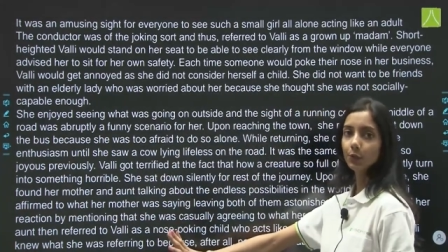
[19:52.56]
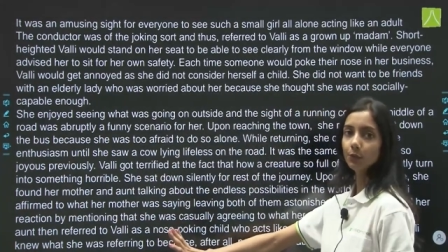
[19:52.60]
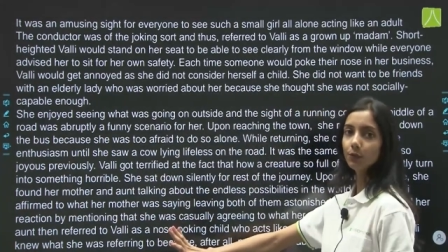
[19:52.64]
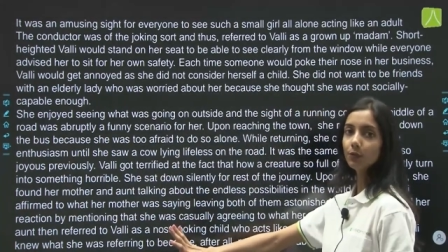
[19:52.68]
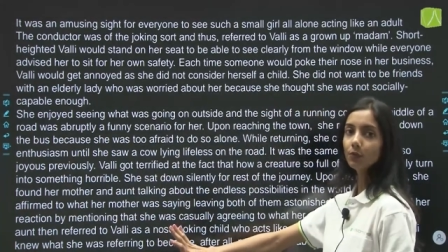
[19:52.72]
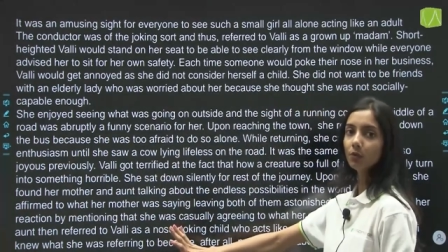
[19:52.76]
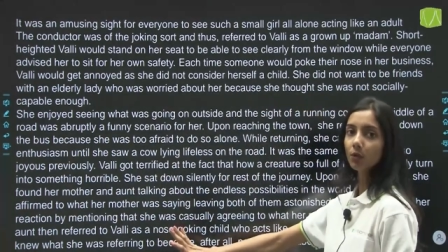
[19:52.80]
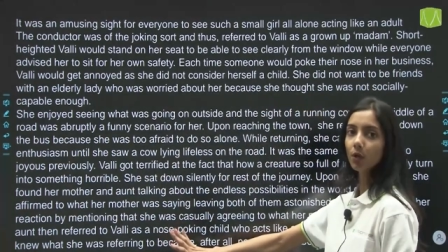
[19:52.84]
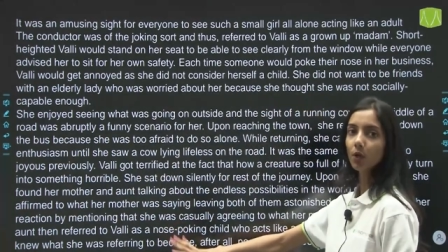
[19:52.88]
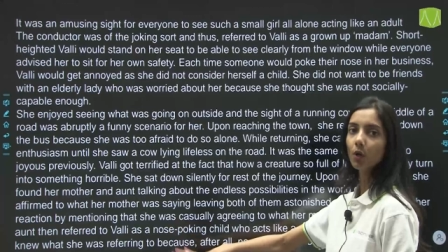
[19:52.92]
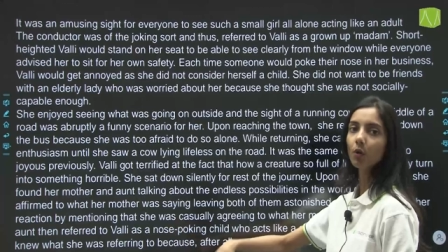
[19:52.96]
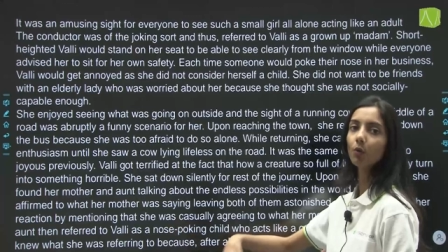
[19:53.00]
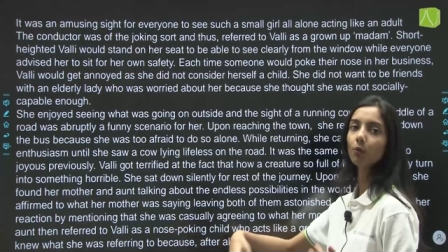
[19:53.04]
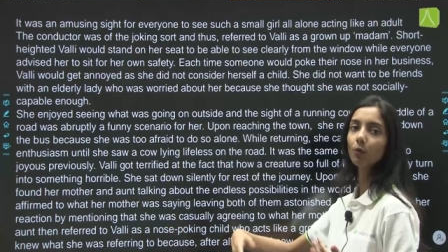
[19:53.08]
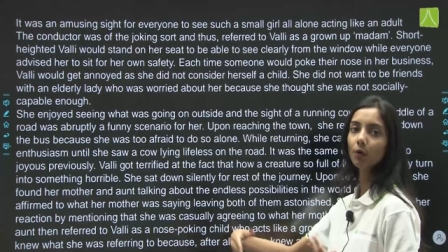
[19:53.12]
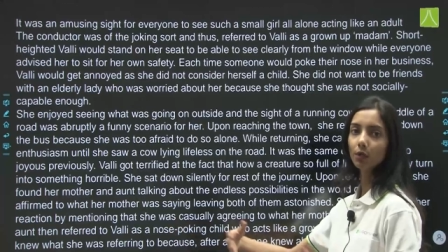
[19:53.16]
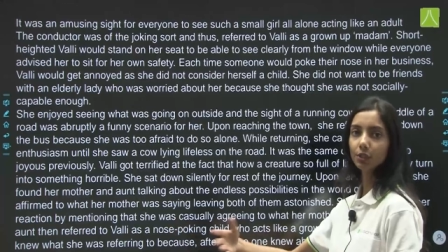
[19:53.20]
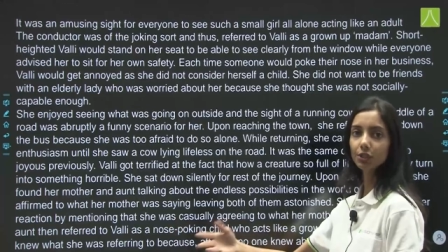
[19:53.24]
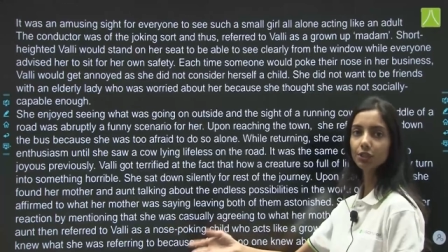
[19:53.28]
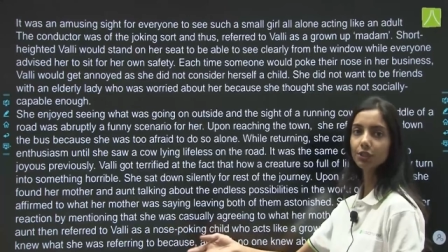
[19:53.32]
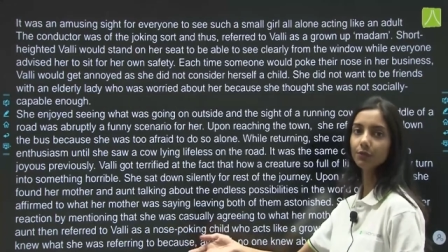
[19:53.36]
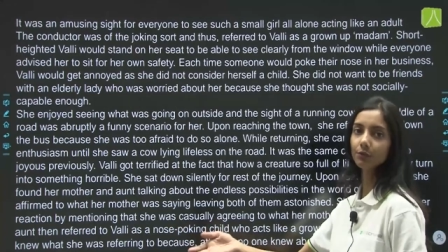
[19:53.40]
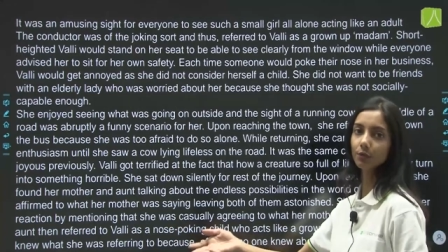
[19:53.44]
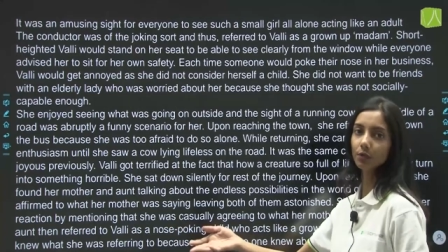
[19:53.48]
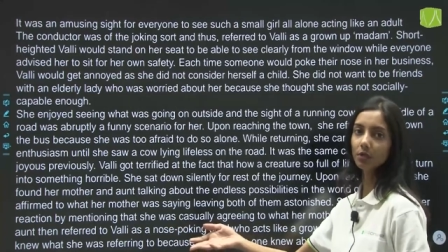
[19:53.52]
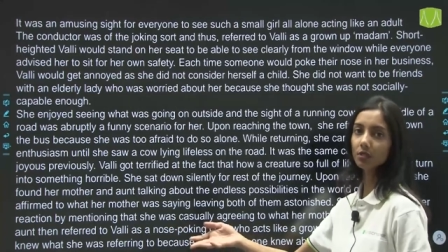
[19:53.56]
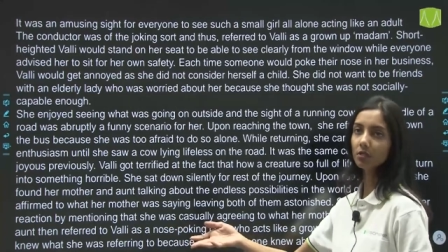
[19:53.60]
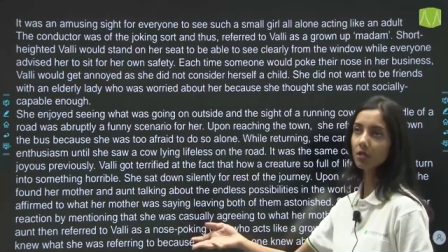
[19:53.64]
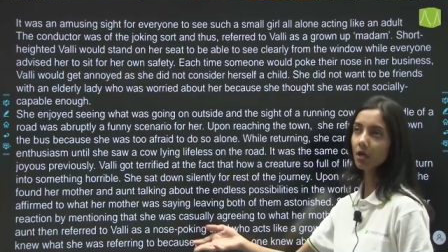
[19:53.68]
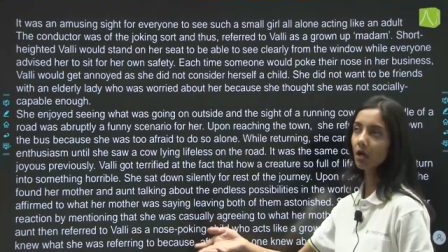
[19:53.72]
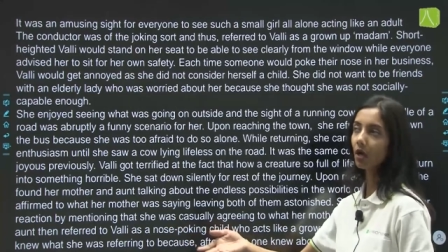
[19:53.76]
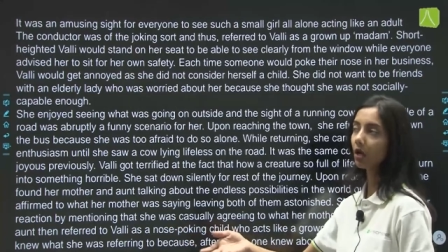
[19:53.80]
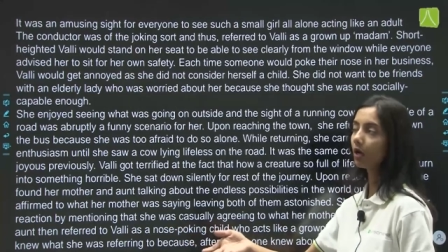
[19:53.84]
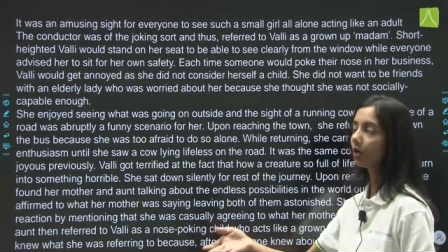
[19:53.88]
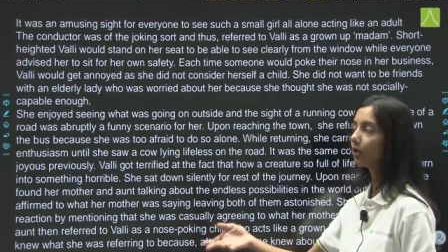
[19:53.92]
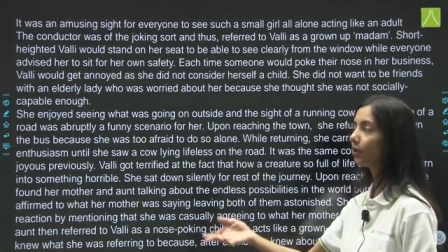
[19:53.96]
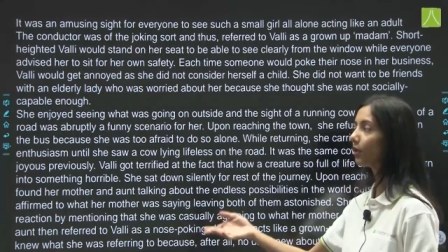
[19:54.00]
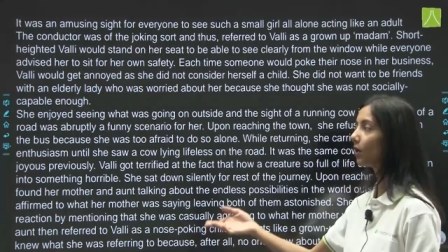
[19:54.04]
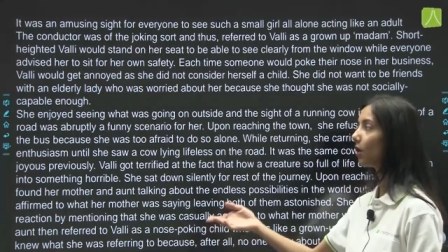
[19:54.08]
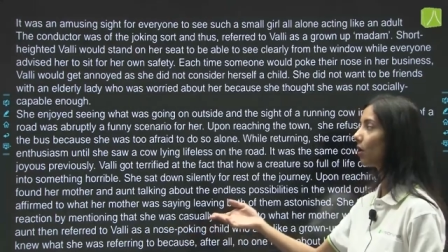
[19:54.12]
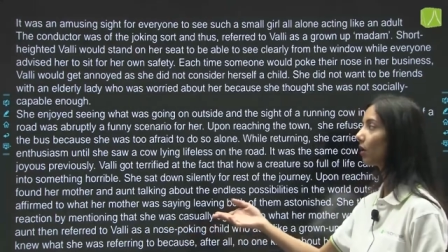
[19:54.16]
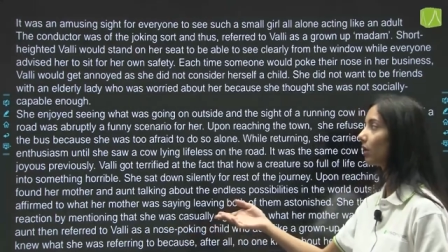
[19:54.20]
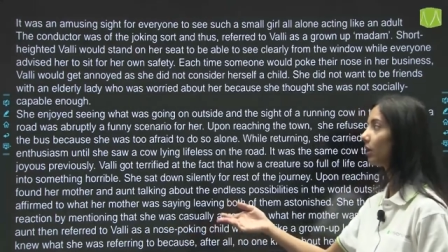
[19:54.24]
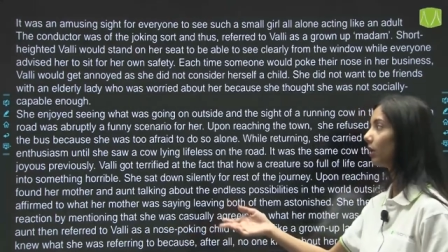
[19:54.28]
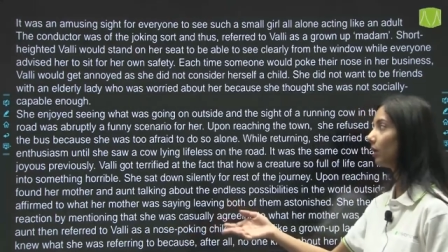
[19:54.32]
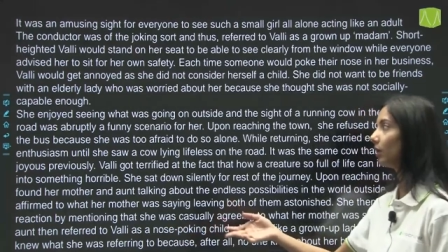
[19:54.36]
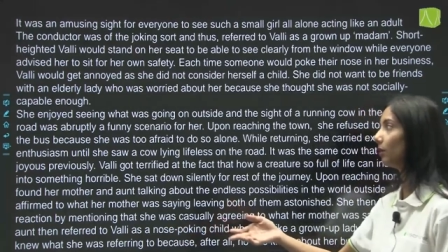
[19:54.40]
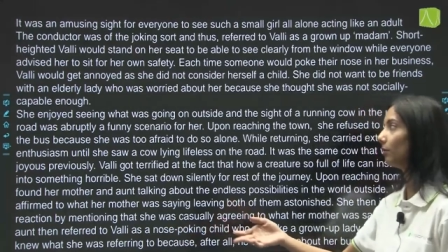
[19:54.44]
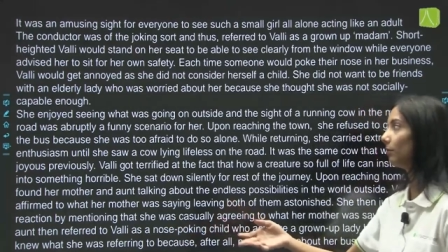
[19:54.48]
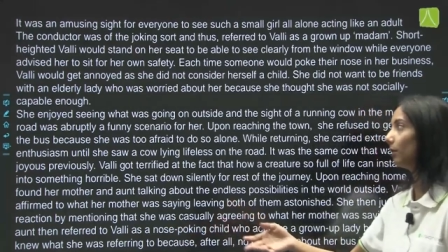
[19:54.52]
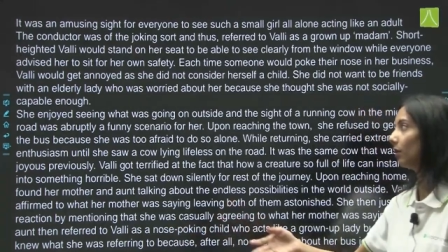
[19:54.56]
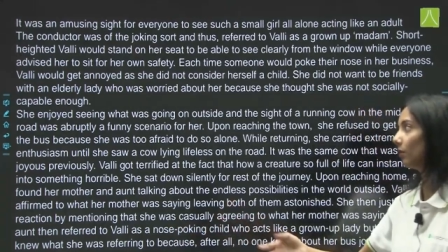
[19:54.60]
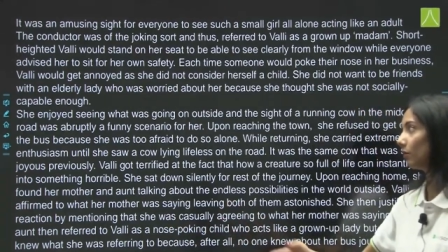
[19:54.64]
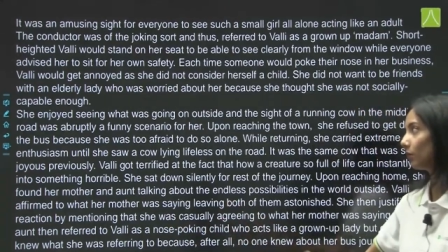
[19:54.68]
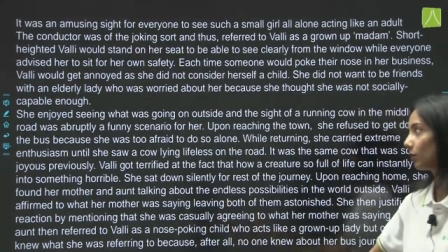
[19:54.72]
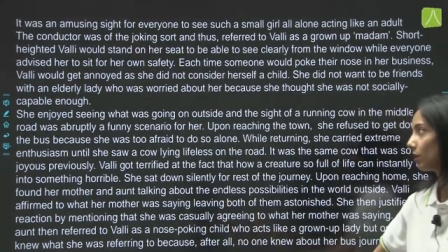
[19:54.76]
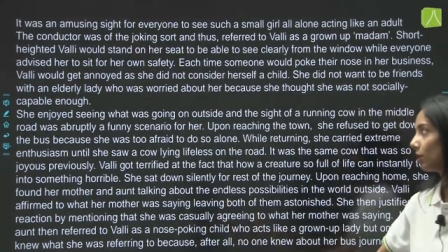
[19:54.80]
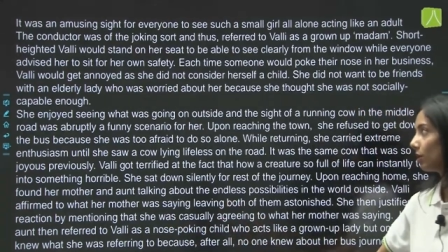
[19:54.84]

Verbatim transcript: knew what she was talking about.